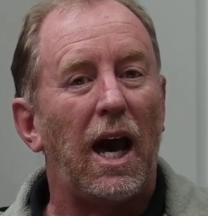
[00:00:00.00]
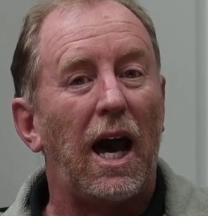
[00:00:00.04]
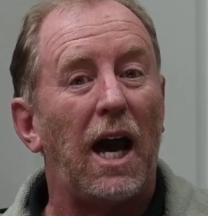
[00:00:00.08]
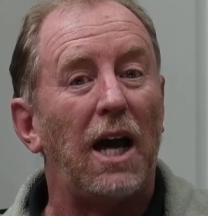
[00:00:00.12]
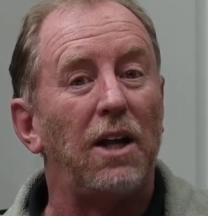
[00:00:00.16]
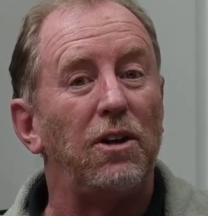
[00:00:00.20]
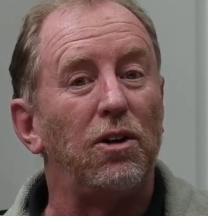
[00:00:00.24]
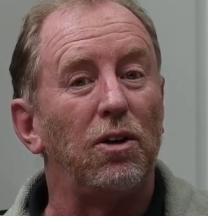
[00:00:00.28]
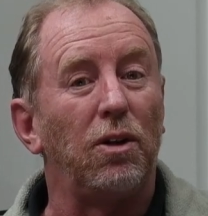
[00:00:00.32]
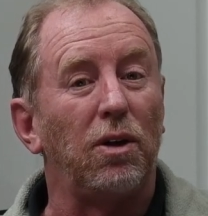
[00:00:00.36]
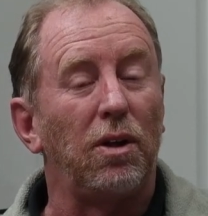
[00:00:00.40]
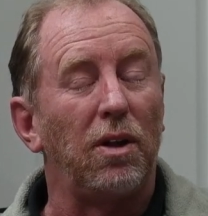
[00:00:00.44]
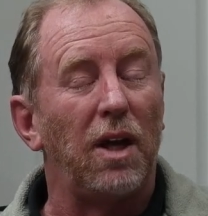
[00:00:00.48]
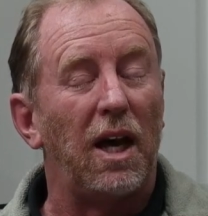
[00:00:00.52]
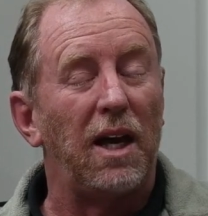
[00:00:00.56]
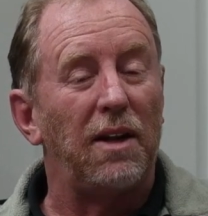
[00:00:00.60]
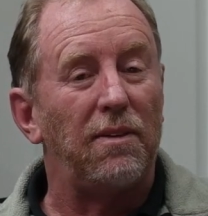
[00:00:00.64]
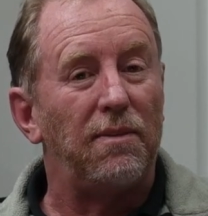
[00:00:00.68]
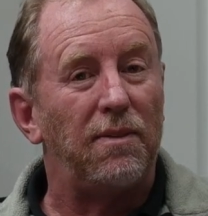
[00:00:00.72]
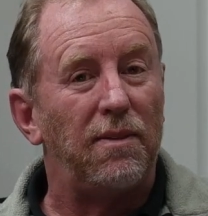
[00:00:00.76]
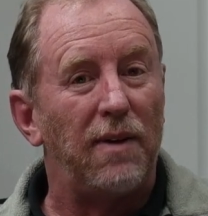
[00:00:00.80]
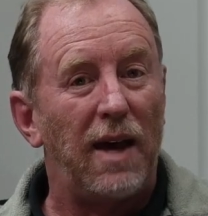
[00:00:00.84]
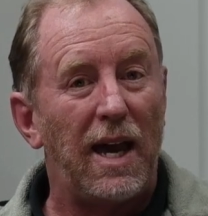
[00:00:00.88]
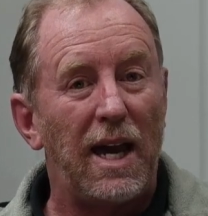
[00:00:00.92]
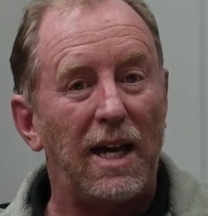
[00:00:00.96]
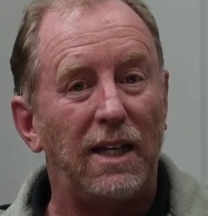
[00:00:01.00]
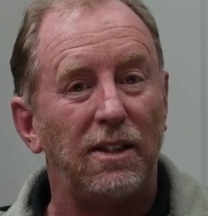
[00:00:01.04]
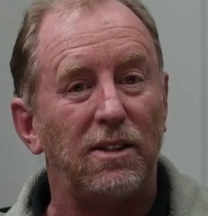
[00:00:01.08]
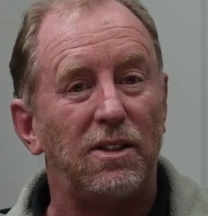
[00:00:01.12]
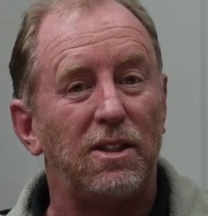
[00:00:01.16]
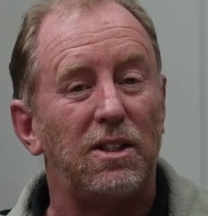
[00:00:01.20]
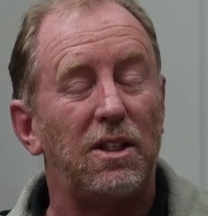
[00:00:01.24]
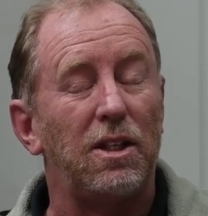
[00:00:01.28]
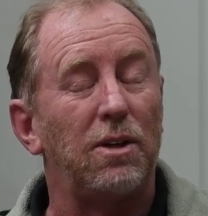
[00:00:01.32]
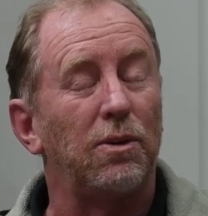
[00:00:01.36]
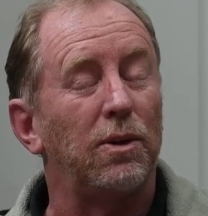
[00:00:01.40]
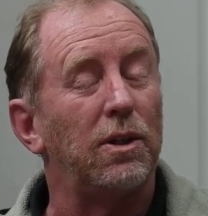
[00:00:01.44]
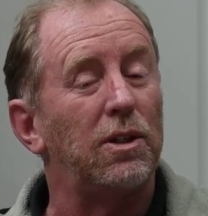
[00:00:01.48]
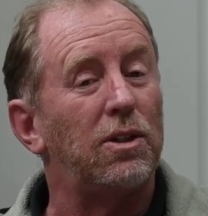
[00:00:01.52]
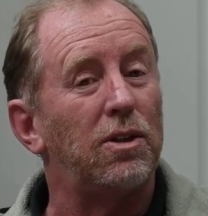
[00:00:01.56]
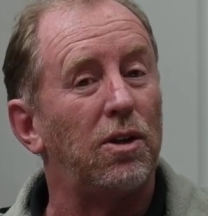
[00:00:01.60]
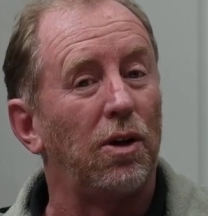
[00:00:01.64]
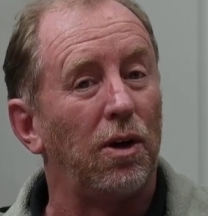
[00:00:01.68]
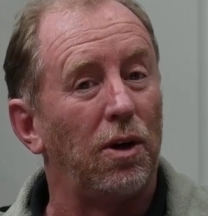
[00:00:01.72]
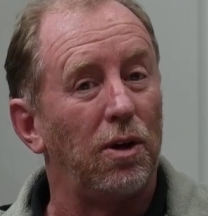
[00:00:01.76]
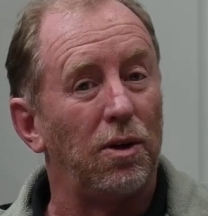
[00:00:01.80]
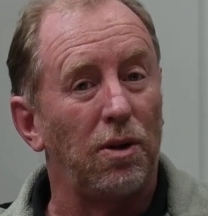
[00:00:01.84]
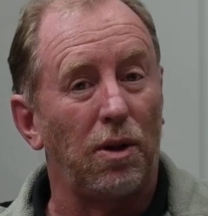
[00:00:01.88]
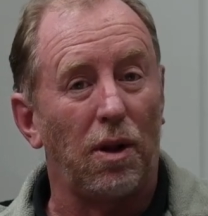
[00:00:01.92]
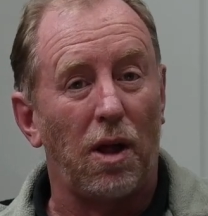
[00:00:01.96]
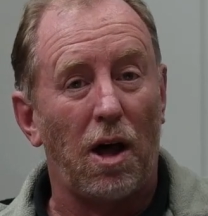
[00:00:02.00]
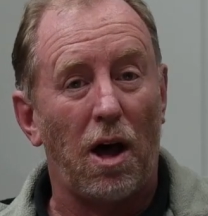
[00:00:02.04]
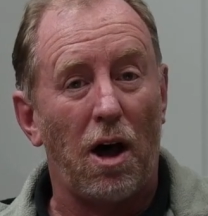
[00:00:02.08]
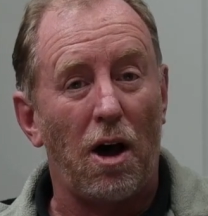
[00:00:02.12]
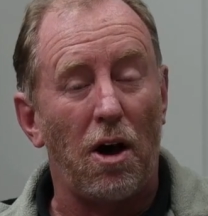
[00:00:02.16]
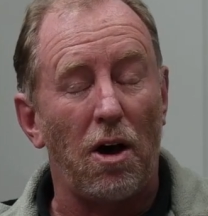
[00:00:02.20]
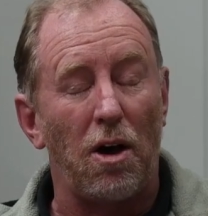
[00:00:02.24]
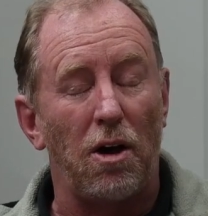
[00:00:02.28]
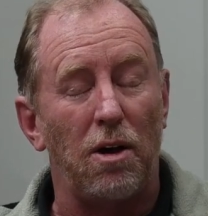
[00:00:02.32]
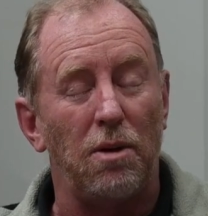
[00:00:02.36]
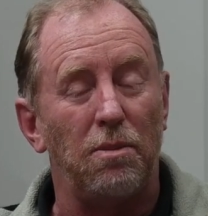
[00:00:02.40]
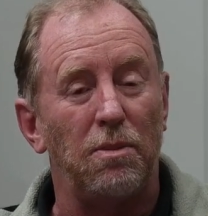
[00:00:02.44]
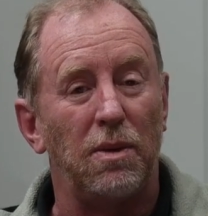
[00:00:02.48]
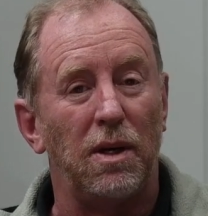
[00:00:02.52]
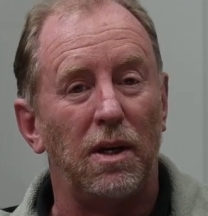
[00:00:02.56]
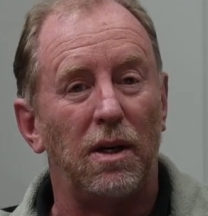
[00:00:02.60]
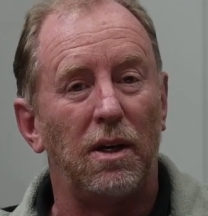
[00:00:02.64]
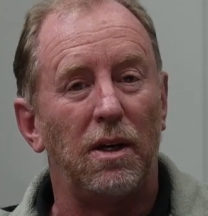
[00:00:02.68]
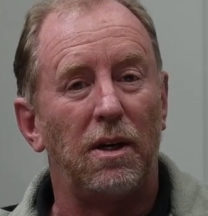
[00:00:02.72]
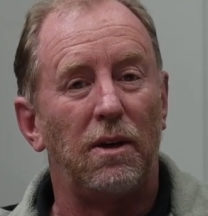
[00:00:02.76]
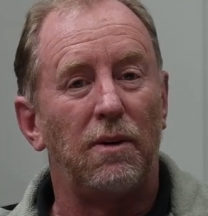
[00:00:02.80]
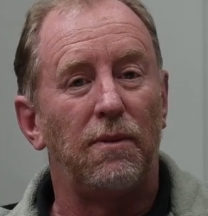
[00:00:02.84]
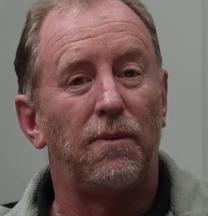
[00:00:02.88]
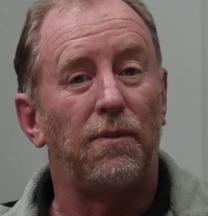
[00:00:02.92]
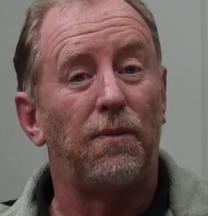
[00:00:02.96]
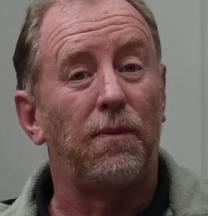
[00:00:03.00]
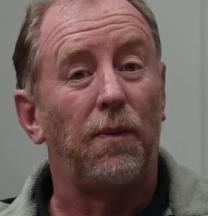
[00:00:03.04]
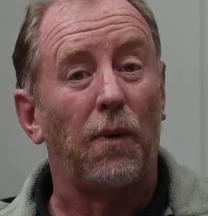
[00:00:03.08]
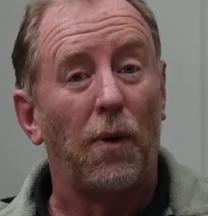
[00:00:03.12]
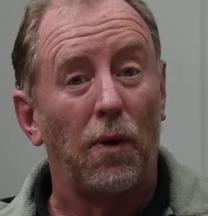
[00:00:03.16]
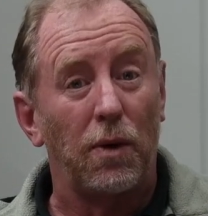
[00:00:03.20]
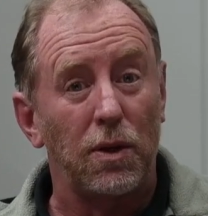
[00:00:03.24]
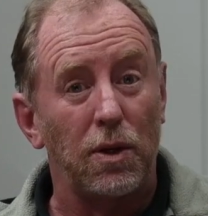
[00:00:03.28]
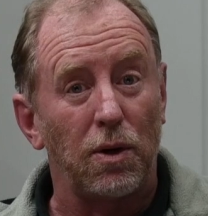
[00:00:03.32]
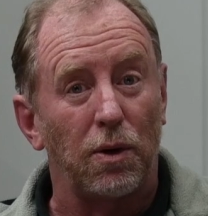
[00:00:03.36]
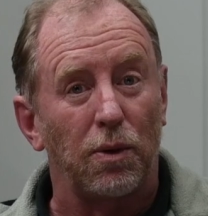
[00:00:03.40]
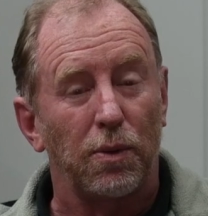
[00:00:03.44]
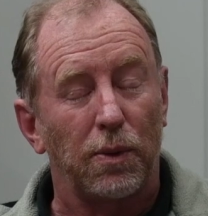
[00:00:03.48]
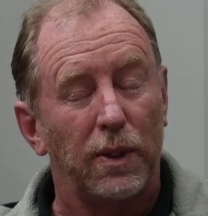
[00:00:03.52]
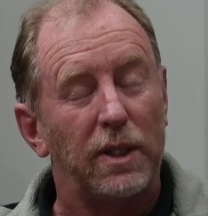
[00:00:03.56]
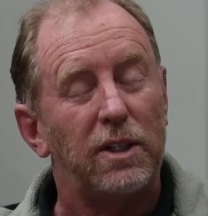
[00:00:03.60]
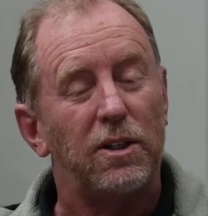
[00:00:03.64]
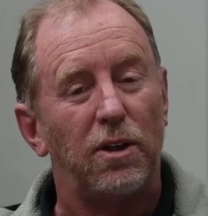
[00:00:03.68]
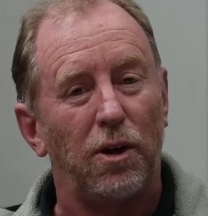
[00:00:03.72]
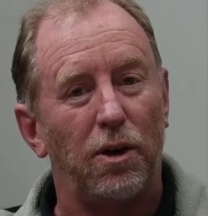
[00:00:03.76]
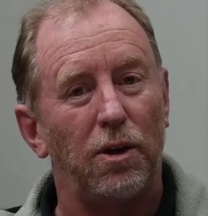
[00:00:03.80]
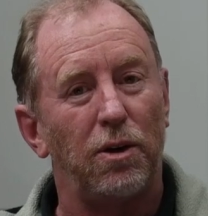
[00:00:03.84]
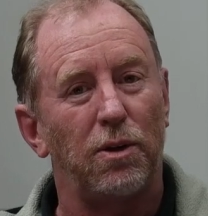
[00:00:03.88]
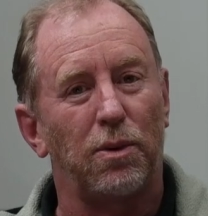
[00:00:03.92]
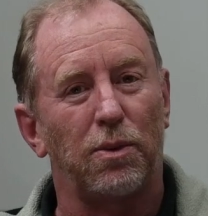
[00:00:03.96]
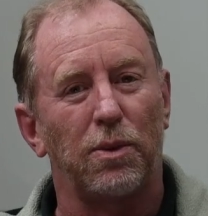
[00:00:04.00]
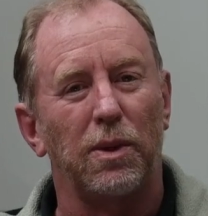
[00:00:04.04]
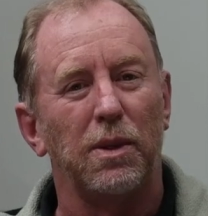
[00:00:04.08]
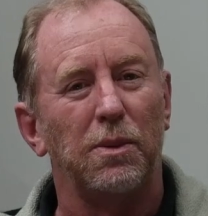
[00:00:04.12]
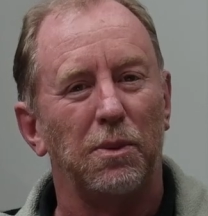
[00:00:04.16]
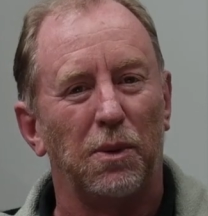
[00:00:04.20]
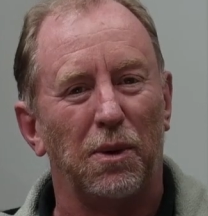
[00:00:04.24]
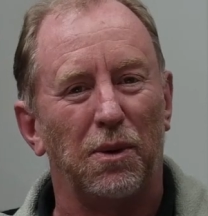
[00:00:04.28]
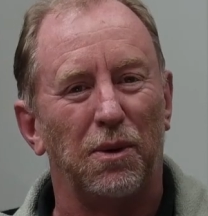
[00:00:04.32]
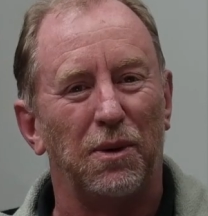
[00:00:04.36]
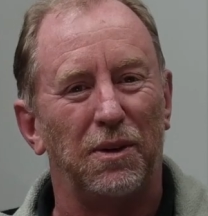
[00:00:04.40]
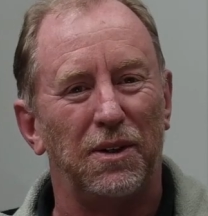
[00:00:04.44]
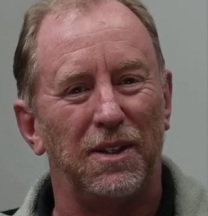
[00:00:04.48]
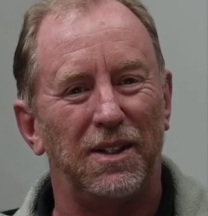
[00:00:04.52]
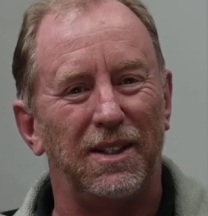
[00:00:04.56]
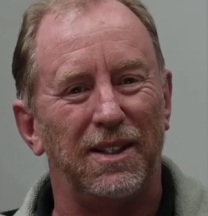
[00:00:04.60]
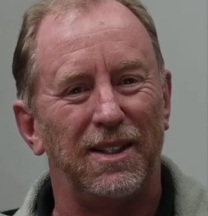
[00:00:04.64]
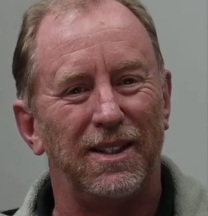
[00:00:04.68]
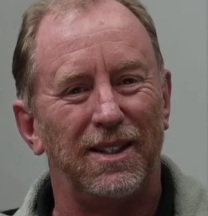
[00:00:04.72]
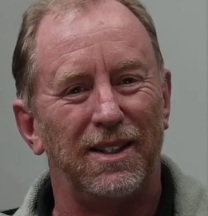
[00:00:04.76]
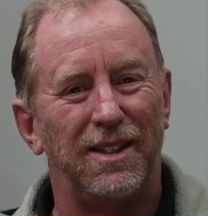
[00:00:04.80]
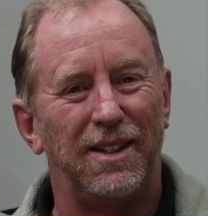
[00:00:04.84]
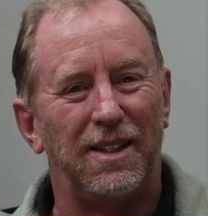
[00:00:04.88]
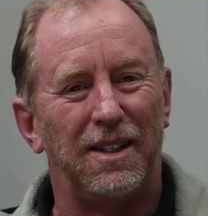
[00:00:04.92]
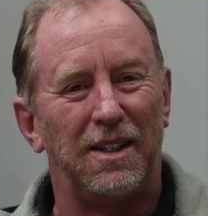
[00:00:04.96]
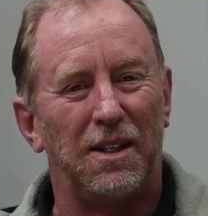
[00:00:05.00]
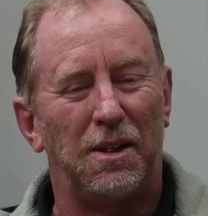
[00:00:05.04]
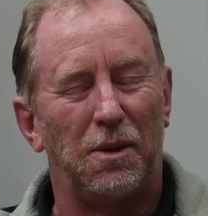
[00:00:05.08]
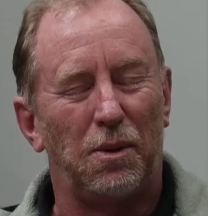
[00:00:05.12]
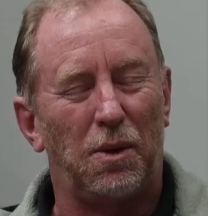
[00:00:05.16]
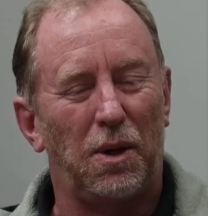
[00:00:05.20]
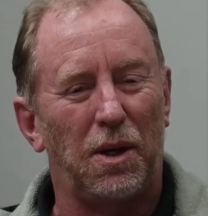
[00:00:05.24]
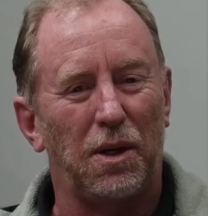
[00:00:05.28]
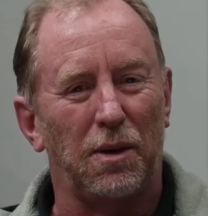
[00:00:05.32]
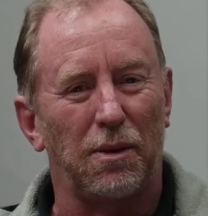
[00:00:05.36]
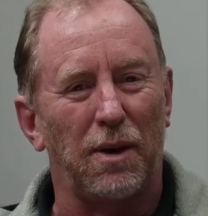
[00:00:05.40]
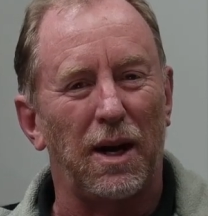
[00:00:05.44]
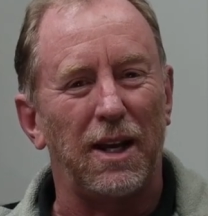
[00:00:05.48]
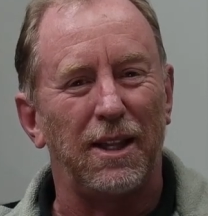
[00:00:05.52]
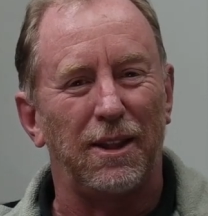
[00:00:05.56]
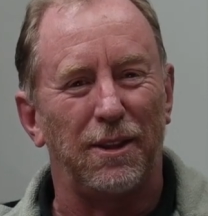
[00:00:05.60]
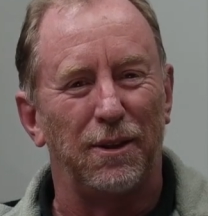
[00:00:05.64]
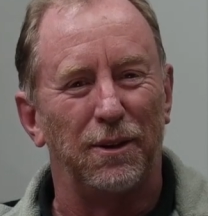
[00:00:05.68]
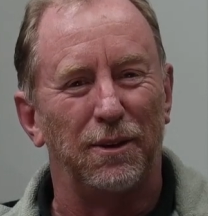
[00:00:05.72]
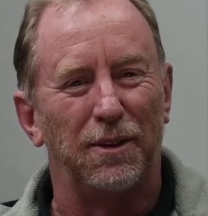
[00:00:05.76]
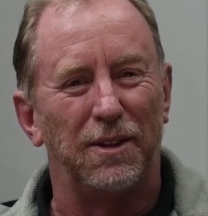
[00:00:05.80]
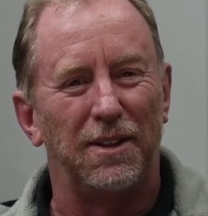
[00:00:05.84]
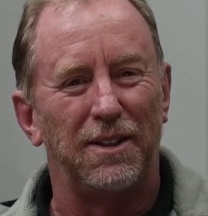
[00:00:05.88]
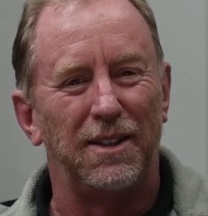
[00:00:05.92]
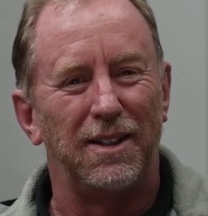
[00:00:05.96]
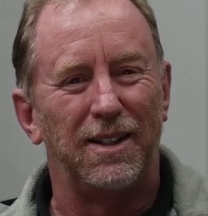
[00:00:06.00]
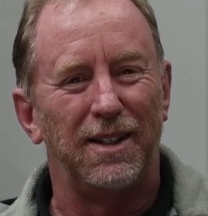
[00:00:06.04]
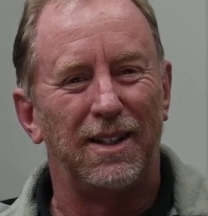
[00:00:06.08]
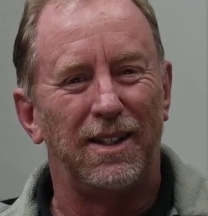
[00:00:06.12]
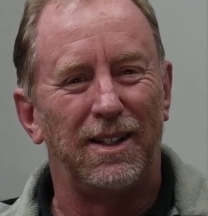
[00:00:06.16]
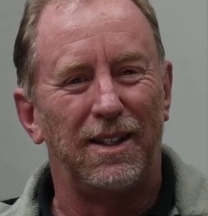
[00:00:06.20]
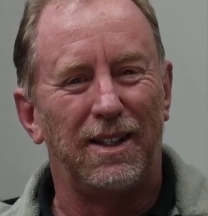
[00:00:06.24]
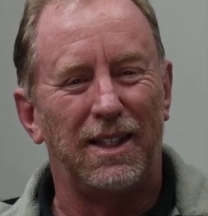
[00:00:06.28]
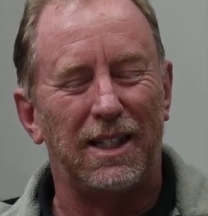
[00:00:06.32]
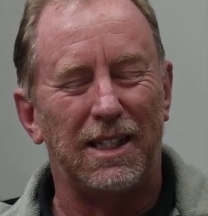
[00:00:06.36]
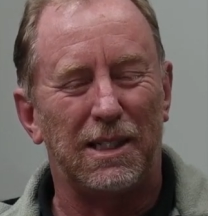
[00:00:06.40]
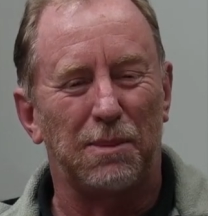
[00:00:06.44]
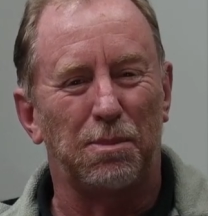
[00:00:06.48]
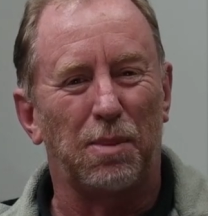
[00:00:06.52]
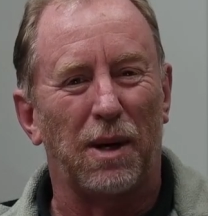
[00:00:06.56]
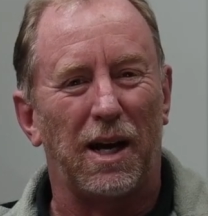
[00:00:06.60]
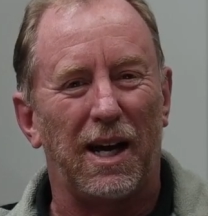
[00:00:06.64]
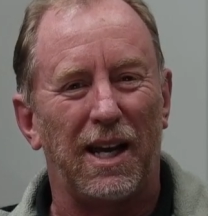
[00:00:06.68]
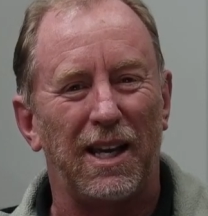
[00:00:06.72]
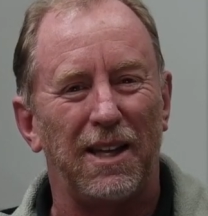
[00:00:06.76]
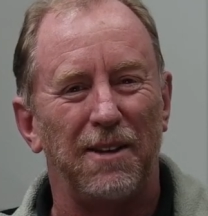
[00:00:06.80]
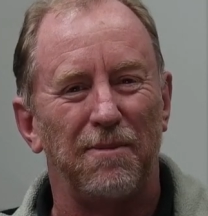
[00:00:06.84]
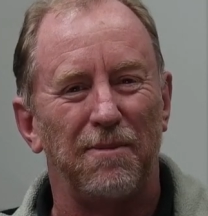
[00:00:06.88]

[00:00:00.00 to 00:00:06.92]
and you'll advance to your eternal home for your eternal reward. What a great thought. Let's pray.